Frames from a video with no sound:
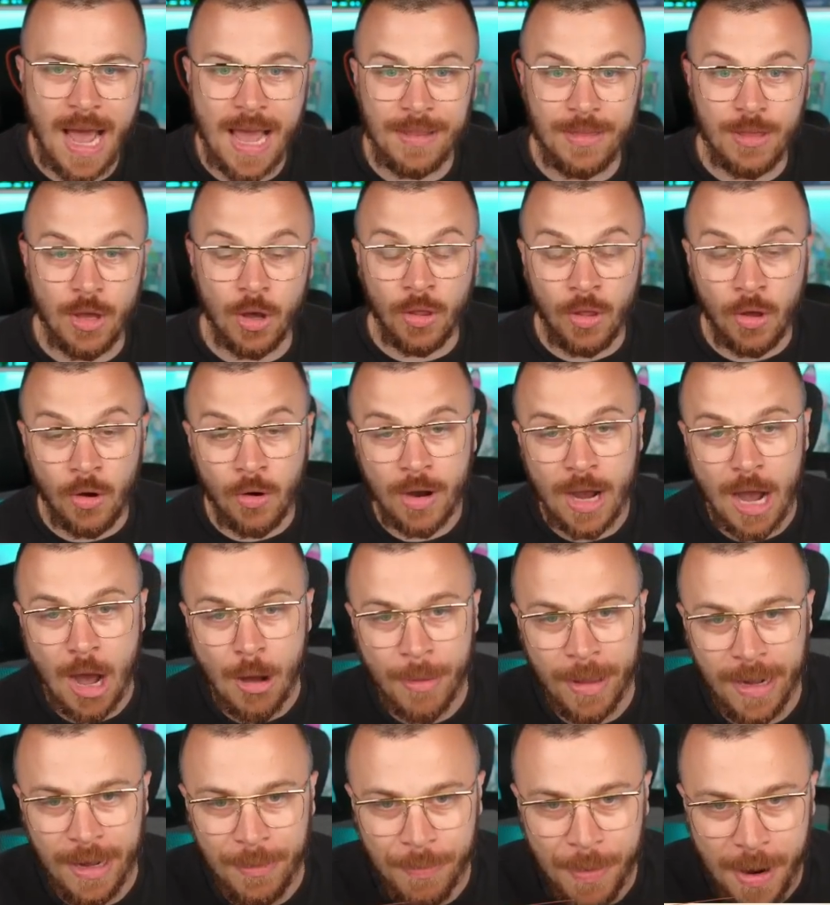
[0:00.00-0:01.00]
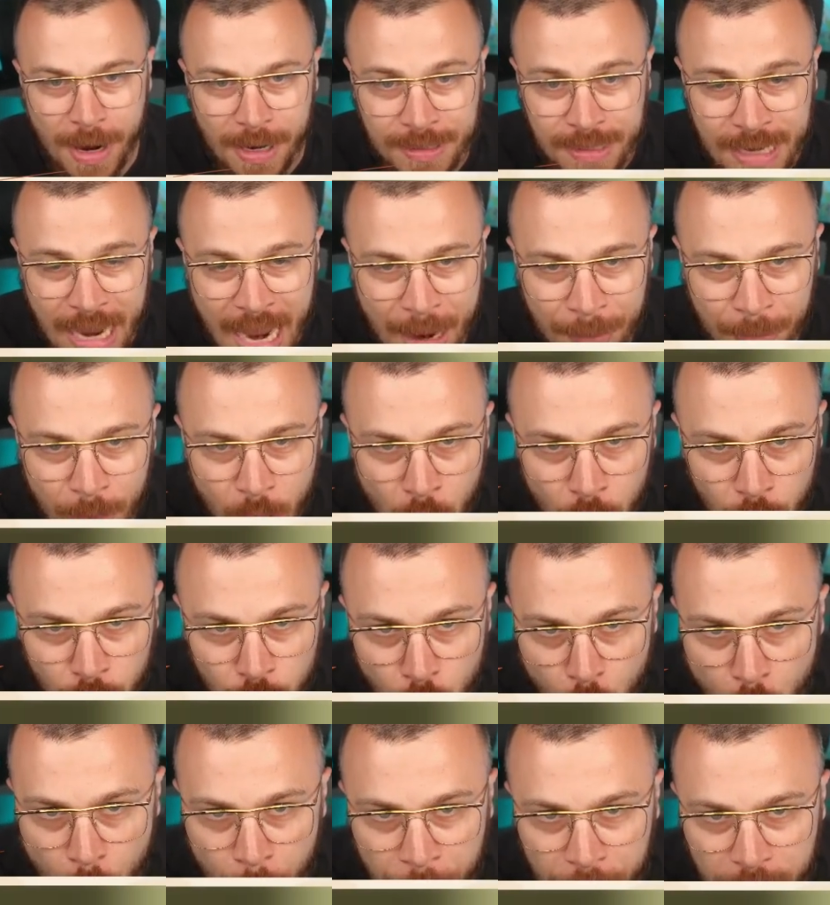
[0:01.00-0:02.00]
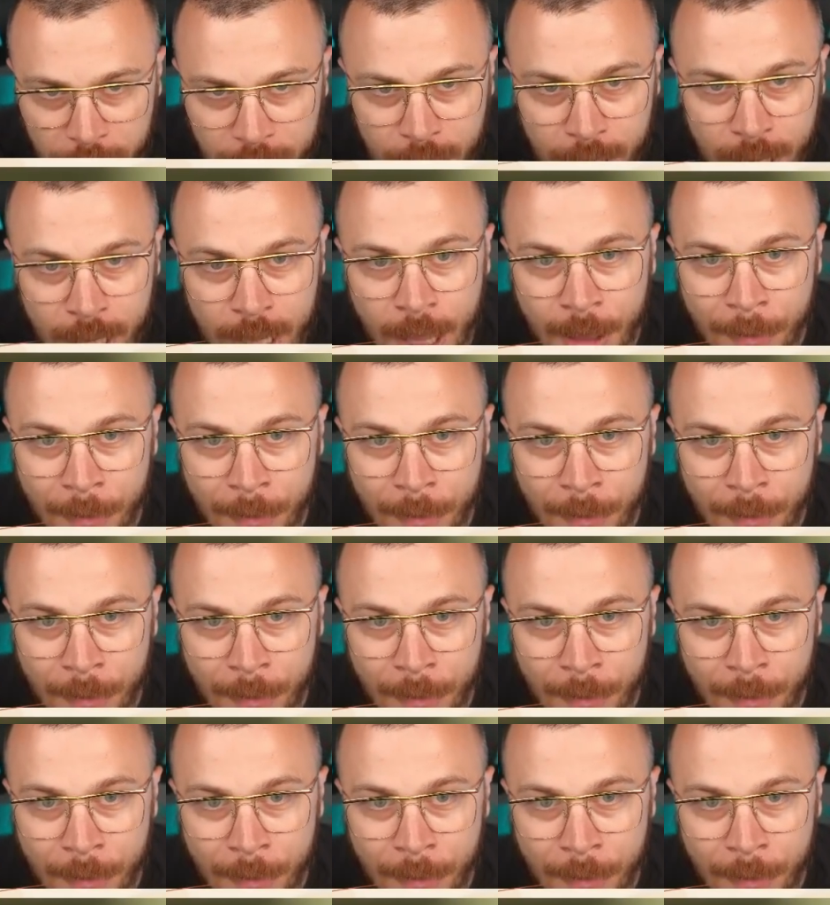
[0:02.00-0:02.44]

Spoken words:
I don't know how many packs I'm going to open.